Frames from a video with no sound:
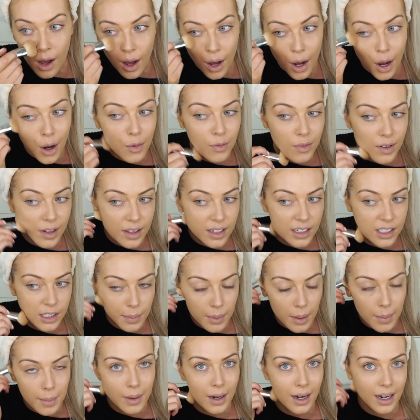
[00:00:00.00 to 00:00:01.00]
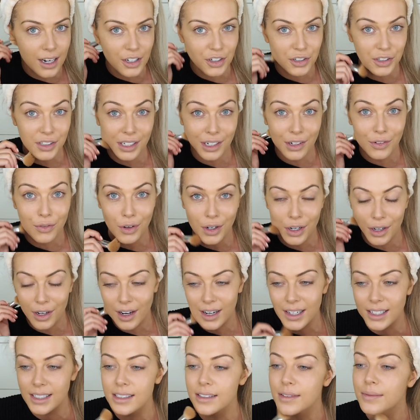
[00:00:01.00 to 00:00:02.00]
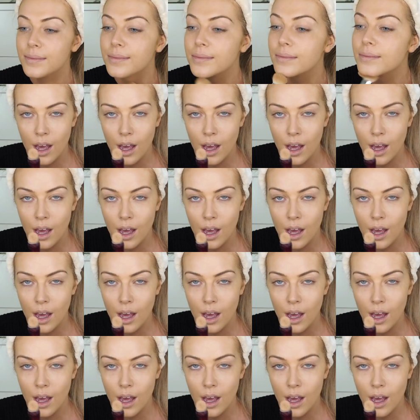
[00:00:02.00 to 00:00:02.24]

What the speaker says: hopefully this will be a bit interesting for you guys.